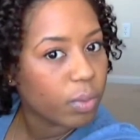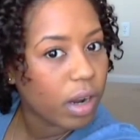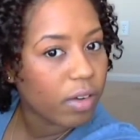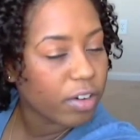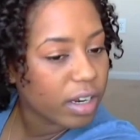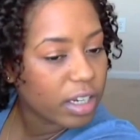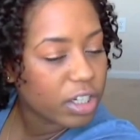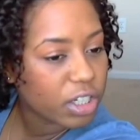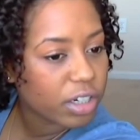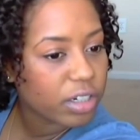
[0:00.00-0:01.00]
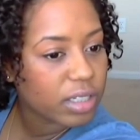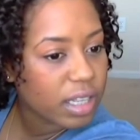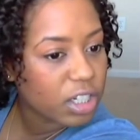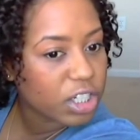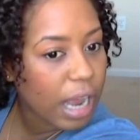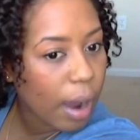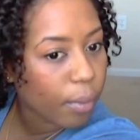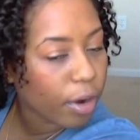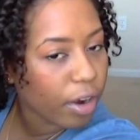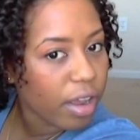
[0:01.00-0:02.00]
whatever conditioners in the
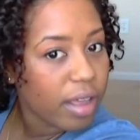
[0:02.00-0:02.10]
shower,